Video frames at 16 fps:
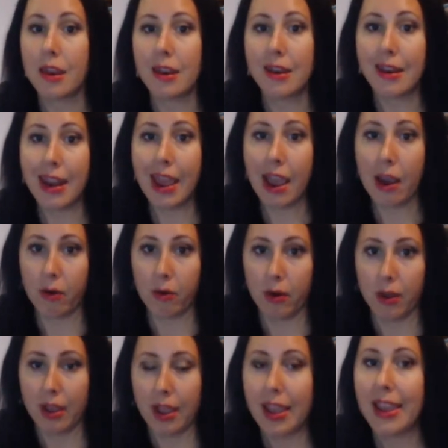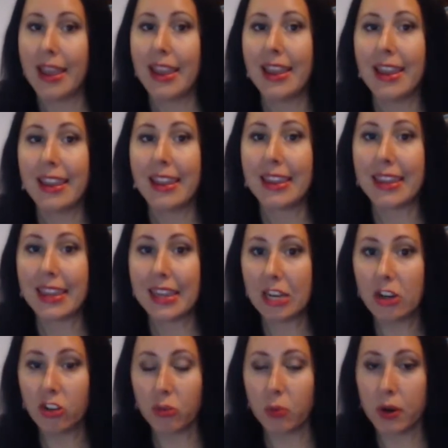Now,
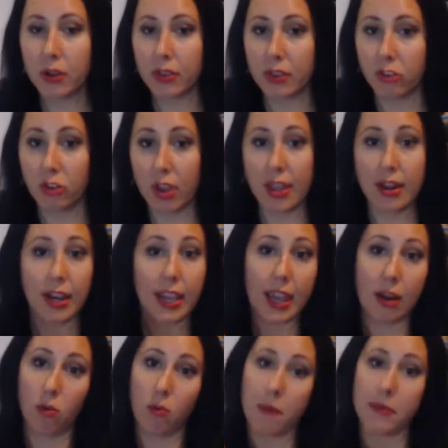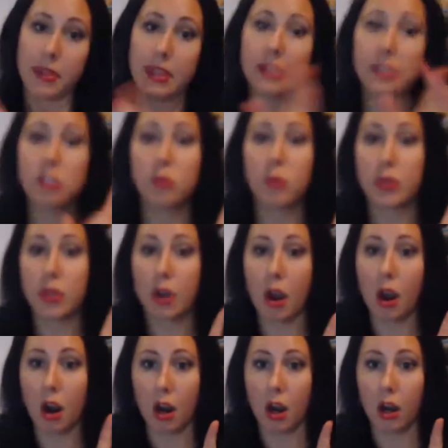here's where, and again, remember, this is with
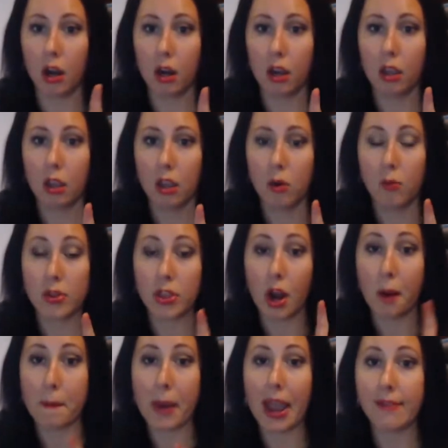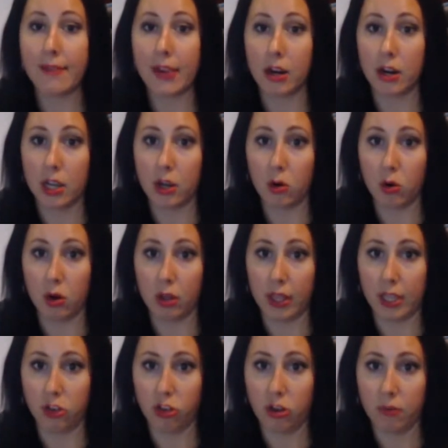our bivariate
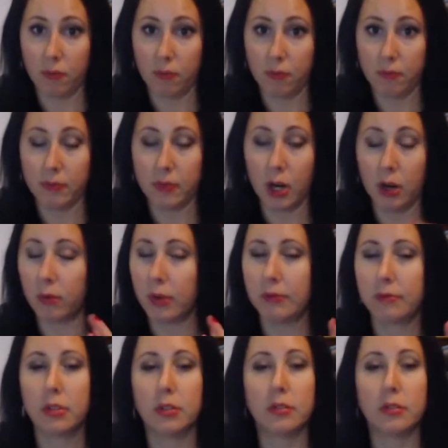correlation, or